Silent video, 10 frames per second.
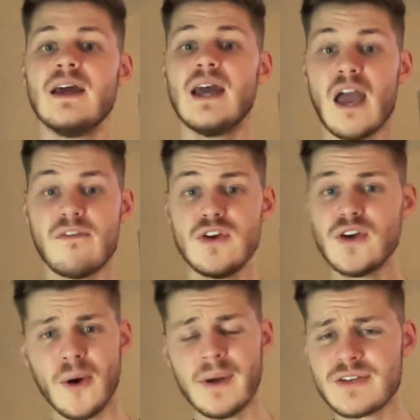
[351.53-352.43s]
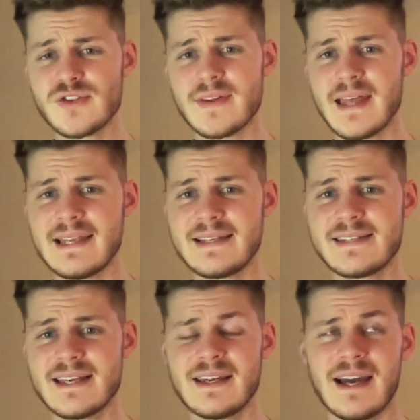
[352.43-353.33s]
If you go ahead and join that
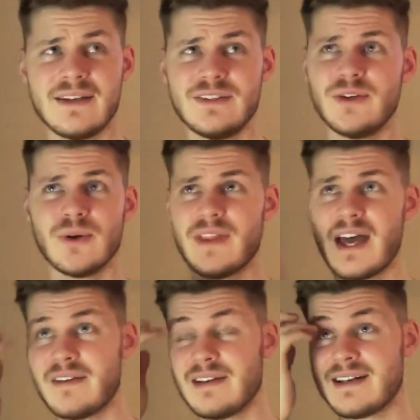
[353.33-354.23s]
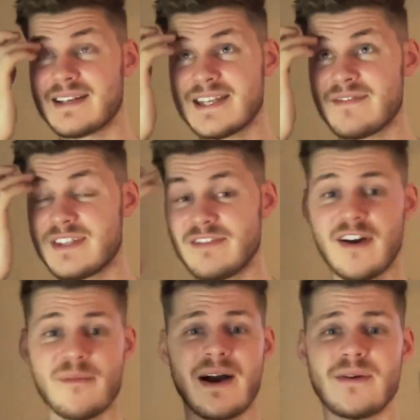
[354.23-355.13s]
listing and you're there at like
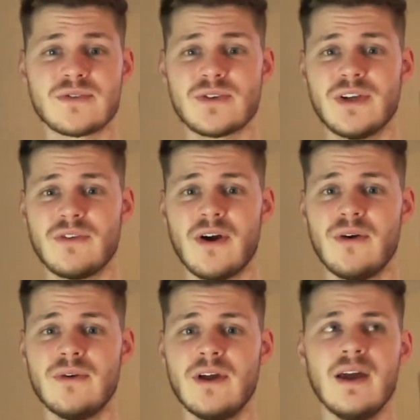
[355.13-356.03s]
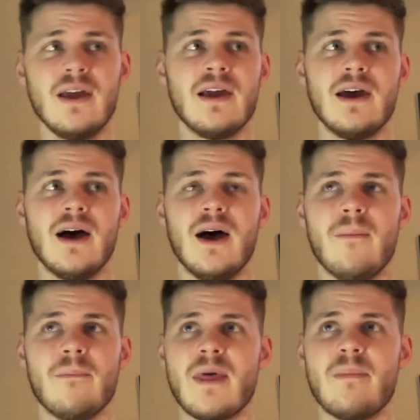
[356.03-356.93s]
£75 on your own,
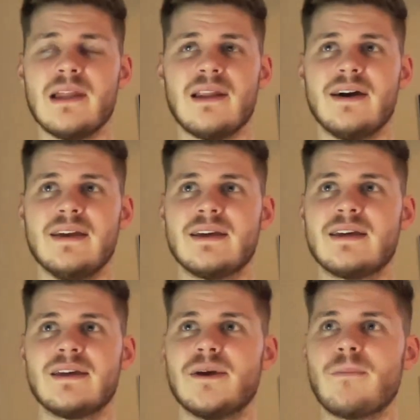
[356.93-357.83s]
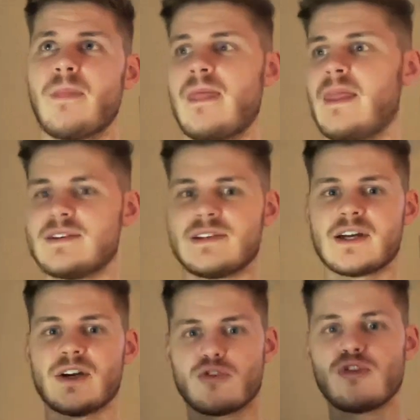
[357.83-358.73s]
a bit like there's like
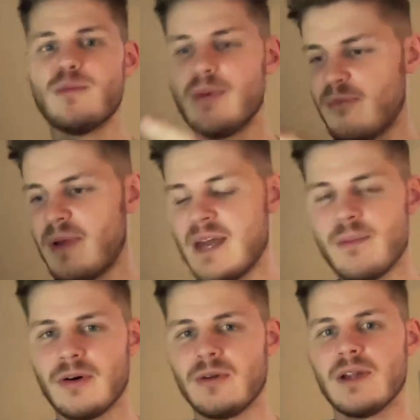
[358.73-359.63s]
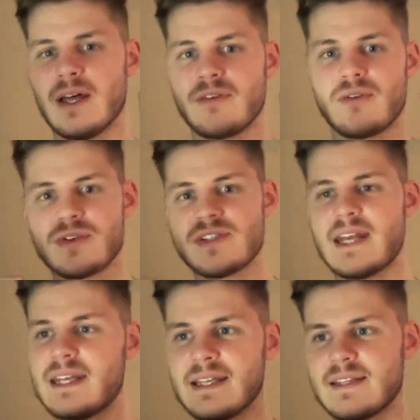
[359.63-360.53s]
a group of people and they're all
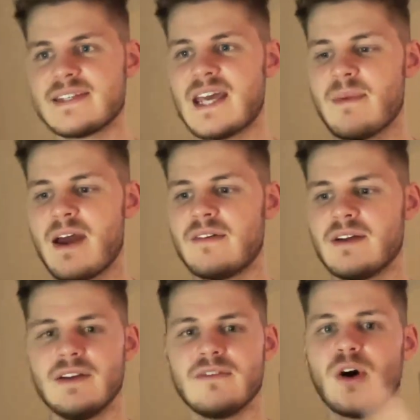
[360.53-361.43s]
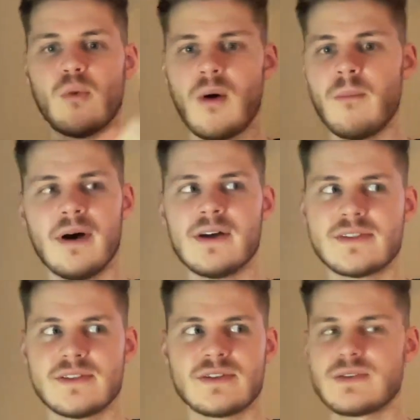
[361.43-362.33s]
standing in the same area and you've got one
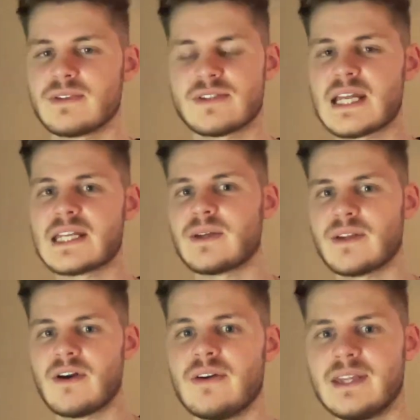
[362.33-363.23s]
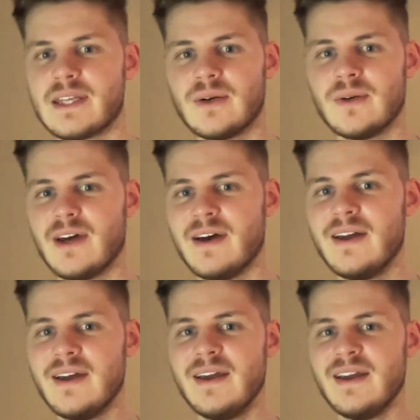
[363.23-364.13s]
person sort of standing on their own corner,
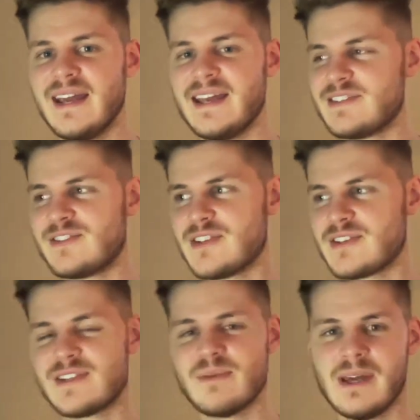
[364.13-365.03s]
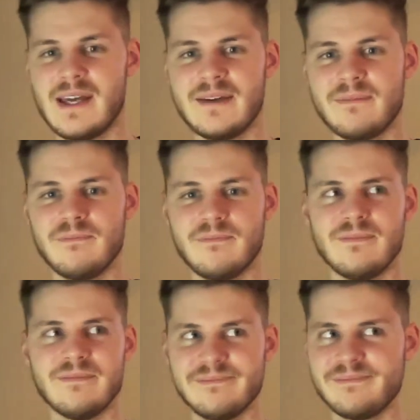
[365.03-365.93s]
it's just a bit,
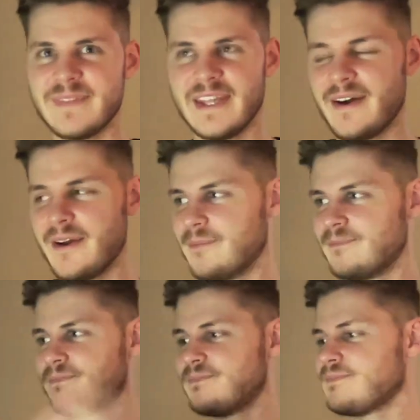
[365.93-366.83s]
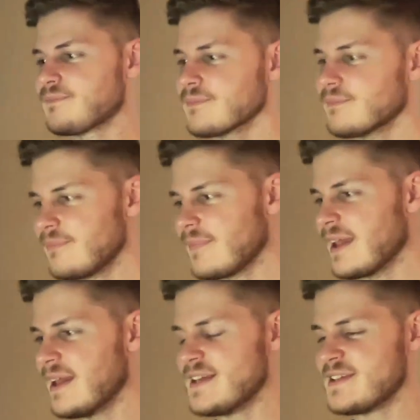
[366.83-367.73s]
you know,
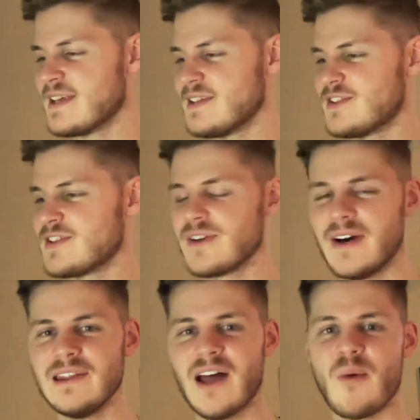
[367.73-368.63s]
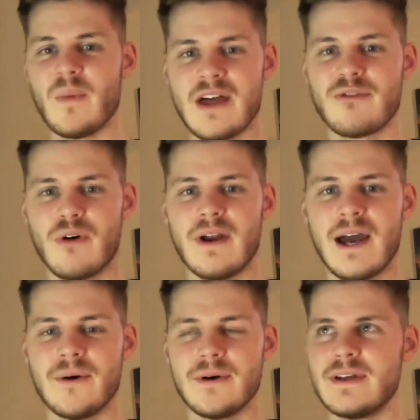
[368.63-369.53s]
it's just not in line with everyone
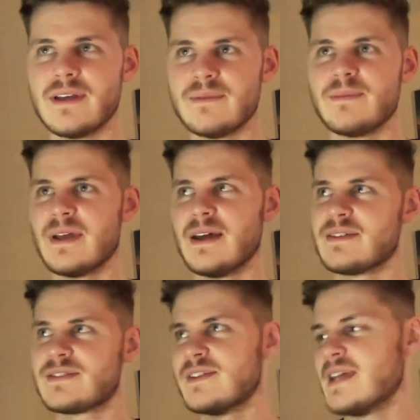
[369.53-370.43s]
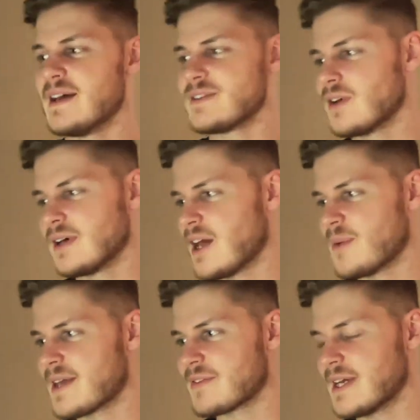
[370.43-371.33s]
else. It's not in line
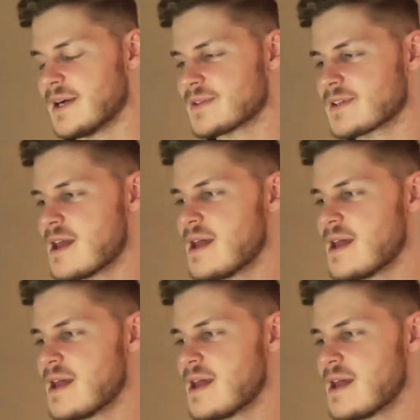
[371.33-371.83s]
with everyone else.